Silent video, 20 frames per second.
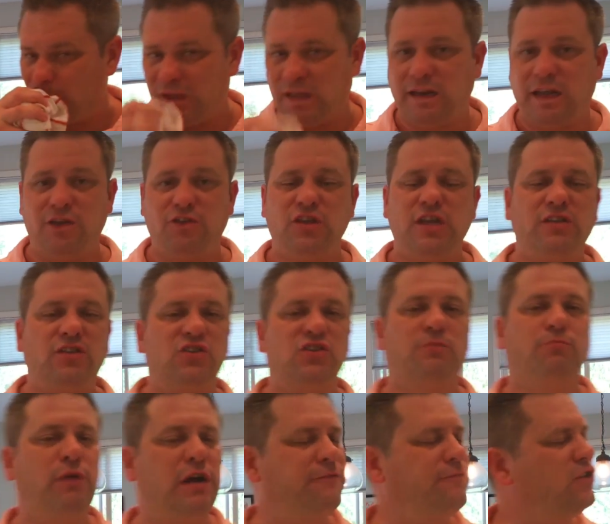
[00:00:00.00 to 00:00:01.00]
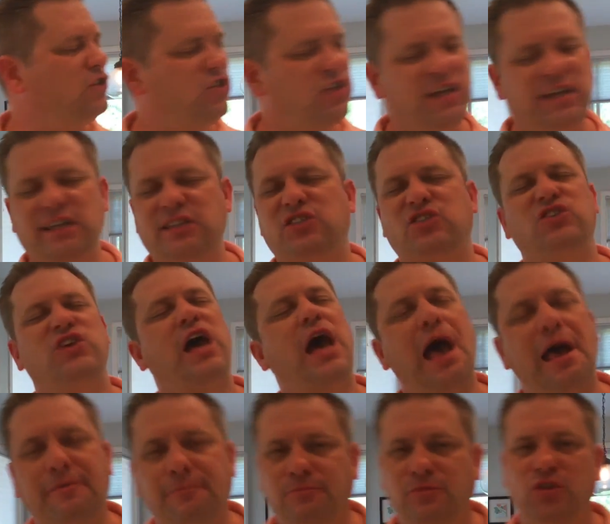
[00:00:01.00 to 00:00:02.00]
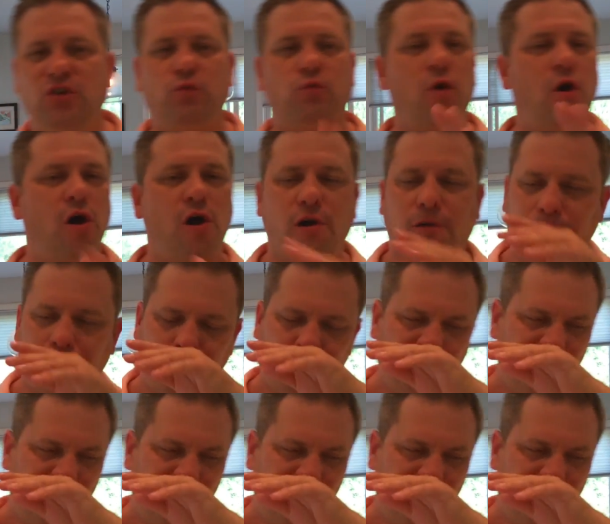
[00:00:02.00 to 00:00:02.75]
And now you think this is a breakfast thing? It's not. You're wrong.